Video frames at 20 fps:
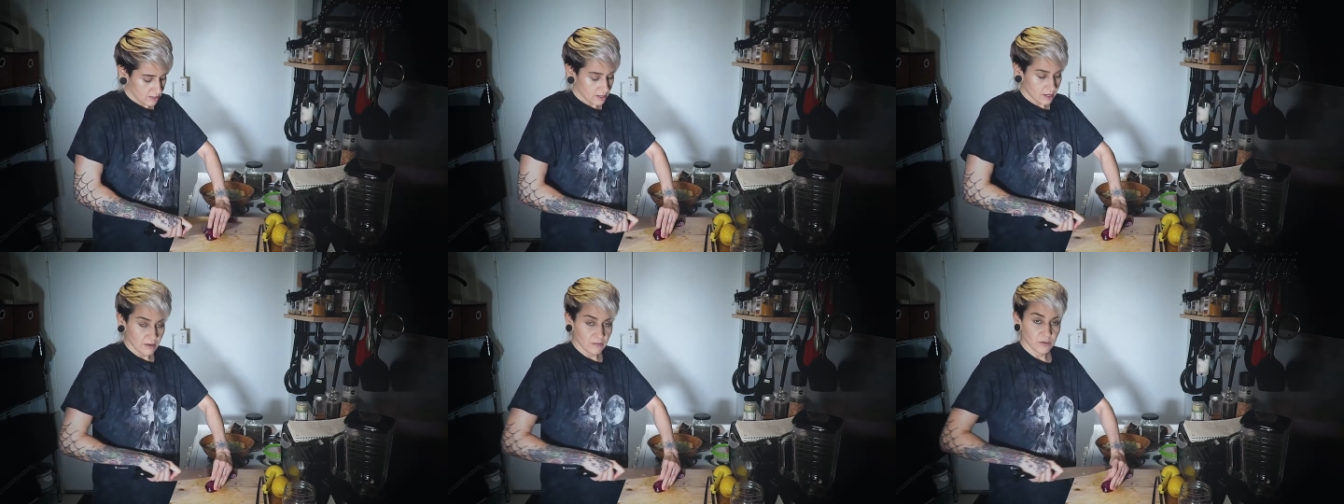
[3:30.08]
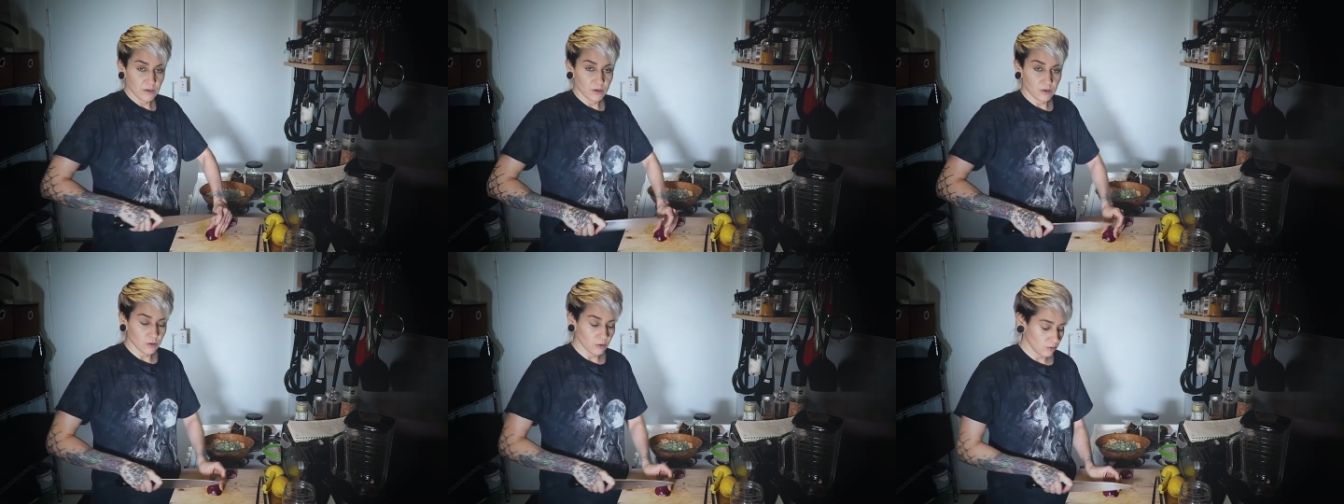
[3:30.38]
if
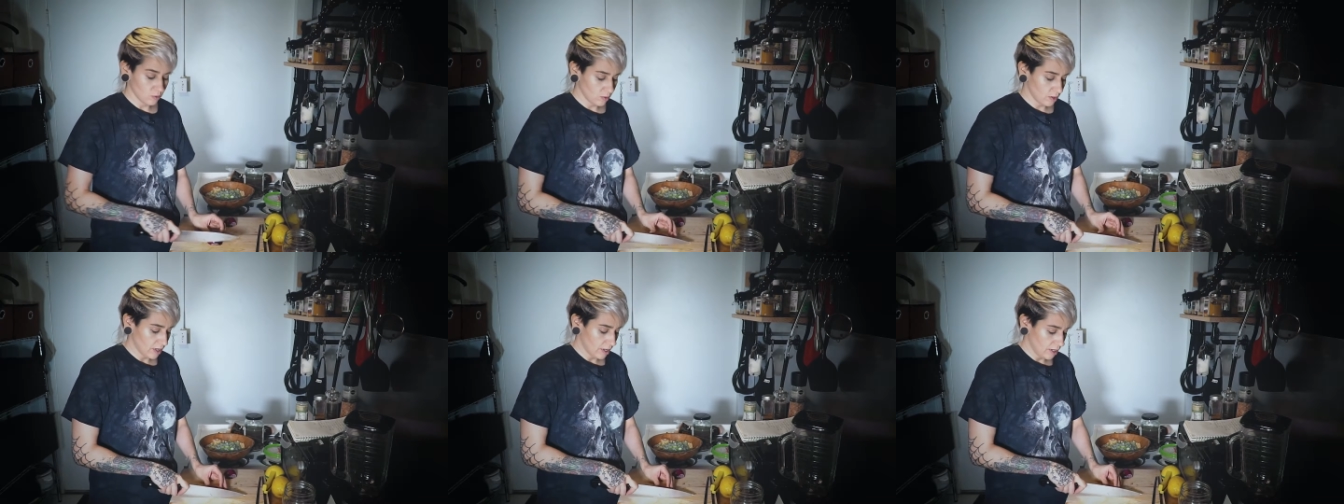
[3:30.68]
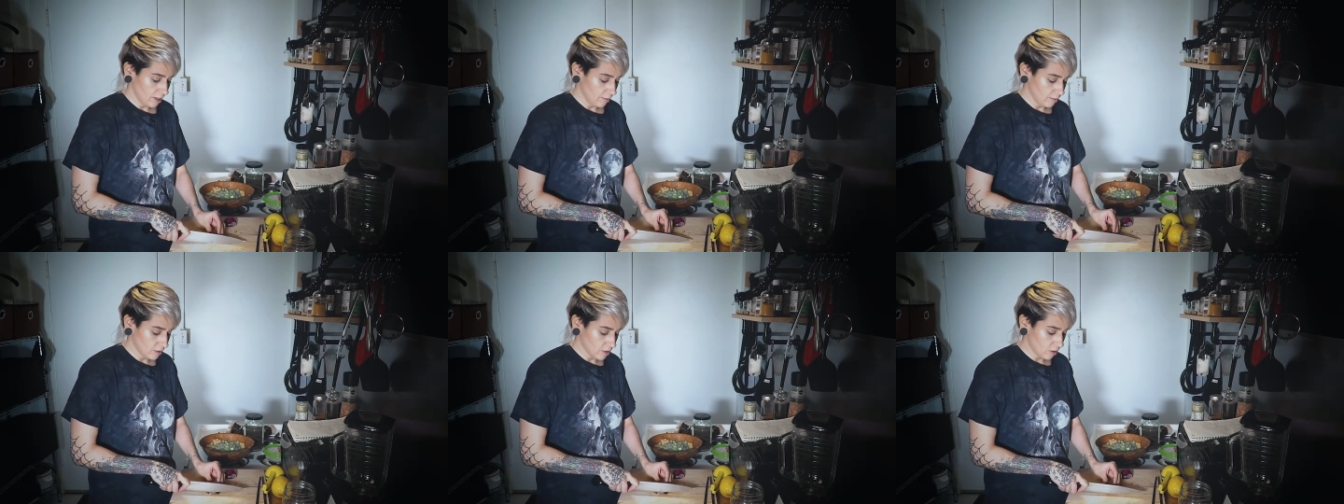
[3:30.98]
you
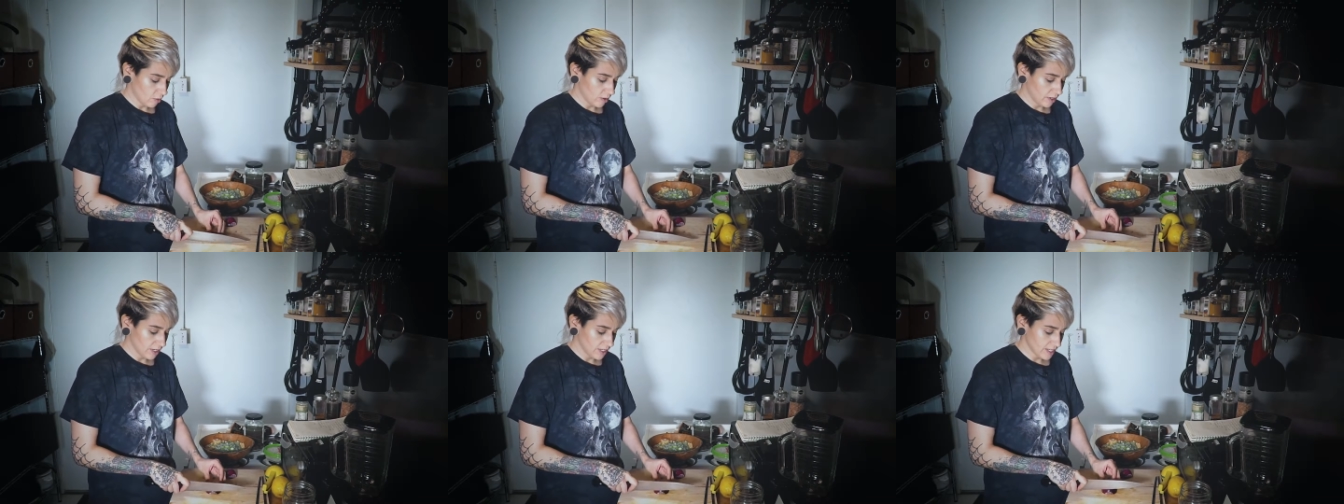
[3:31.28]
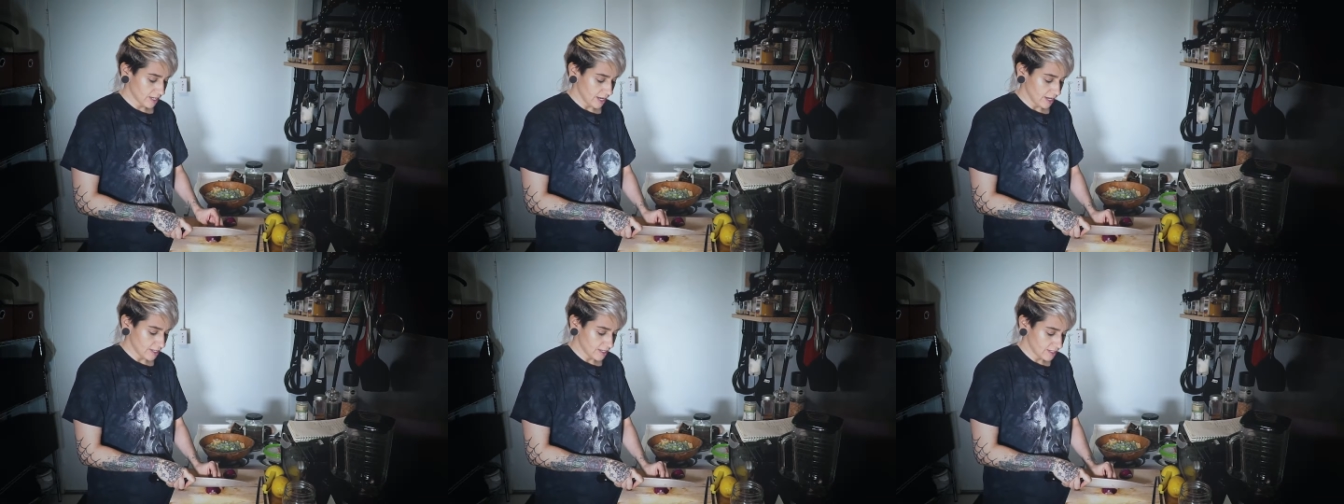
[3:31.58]
don't want
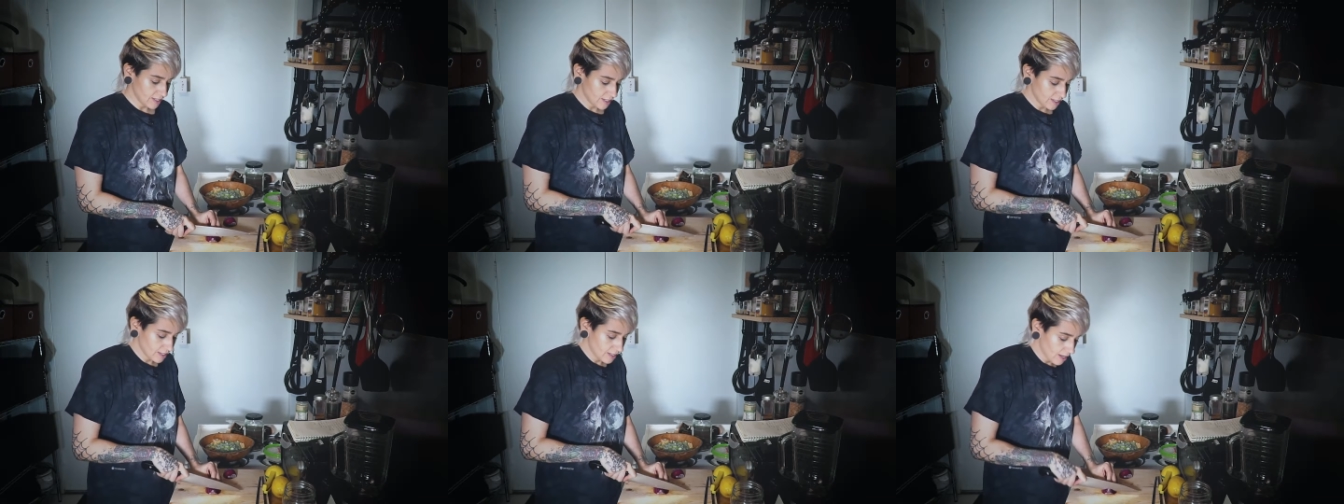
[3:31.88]
to taste